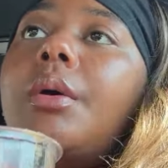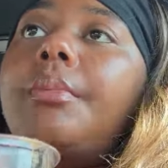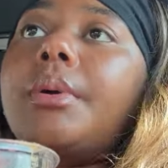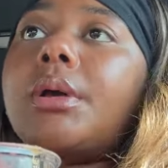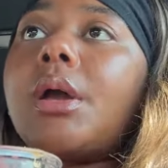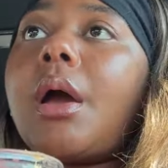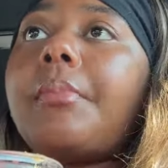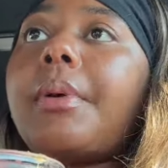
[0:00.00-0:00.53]

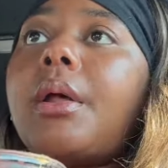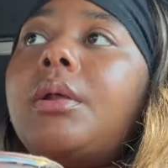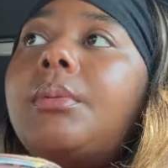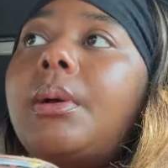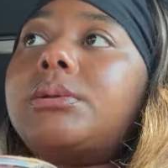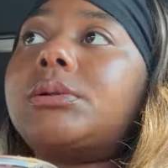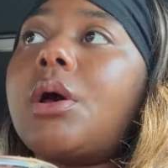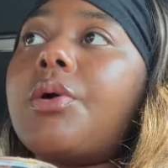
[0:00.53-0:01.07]
But yeah, I'm probably
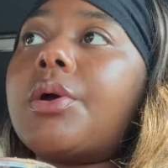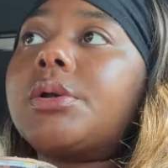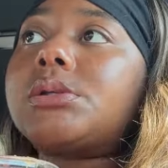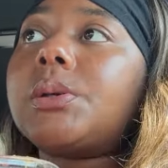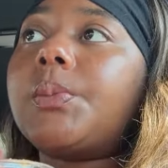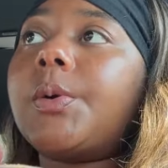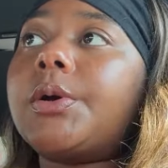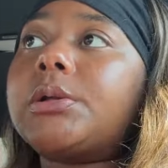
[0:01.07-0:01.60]
about to go get
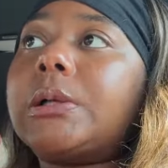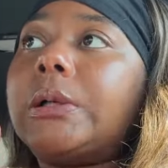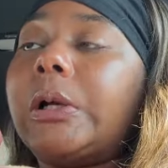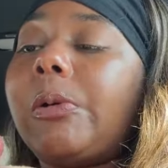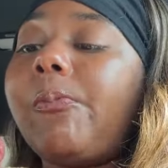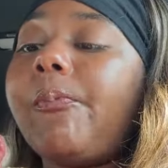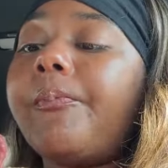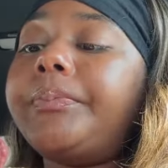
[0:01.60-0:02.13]
some work
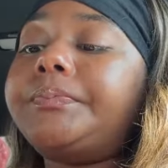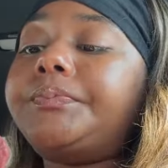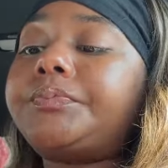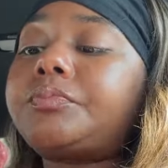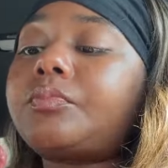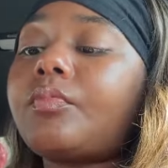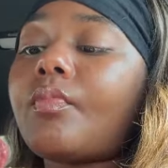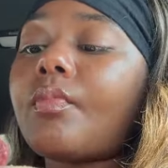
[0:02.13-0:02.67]
done.
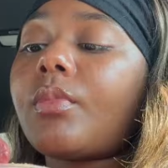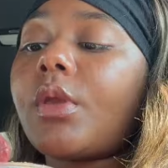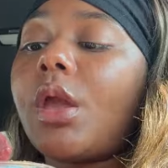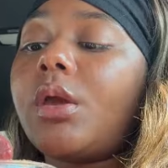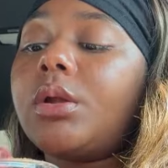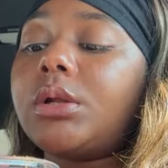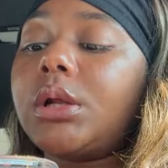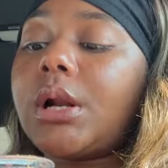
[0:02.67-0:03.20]

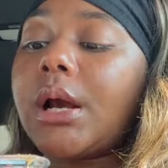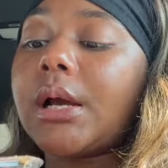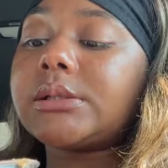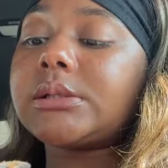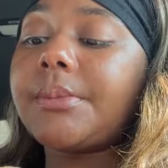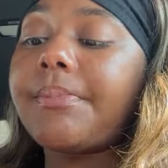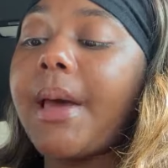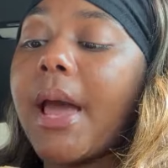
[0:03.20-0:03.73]
Then I got
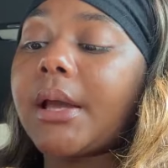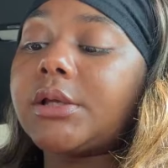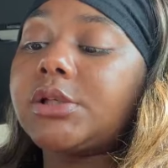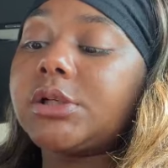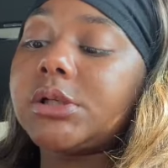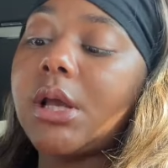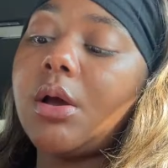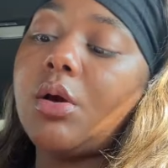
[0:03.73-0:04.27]
some
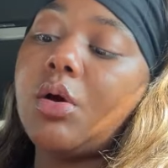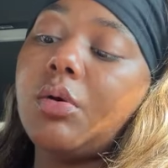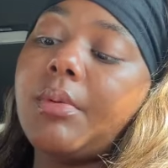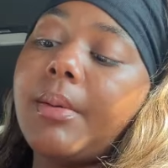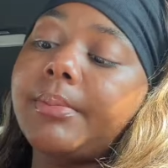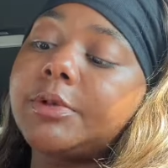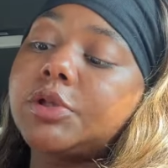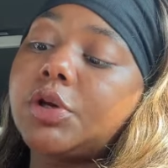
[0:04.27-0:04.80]
packages at home.
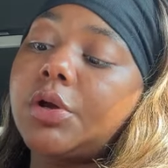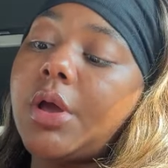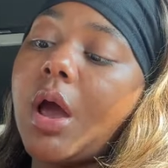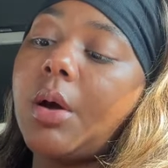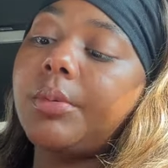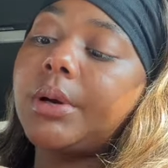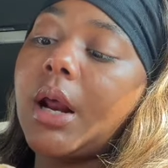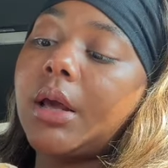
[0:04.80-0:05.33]
I'm gonna show
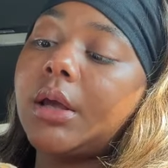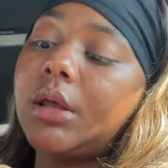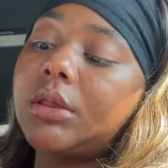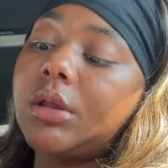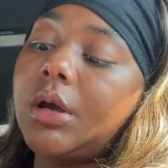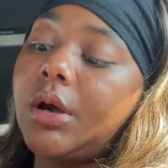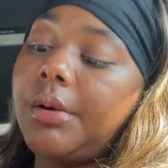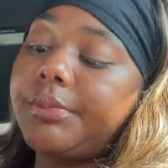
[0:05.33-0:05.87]
y'all when I get
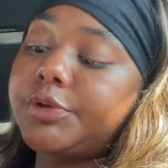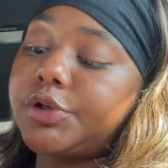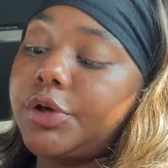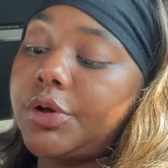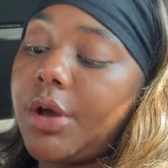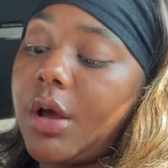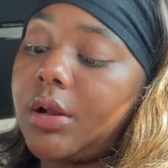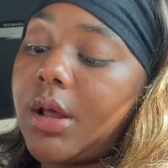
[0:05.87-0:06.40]
there. I'm gonna show
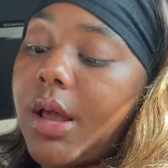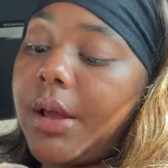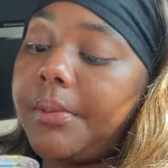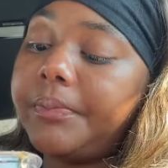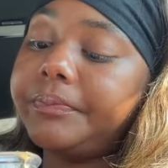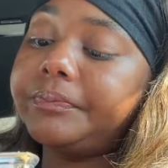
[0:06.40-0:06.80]
y'all like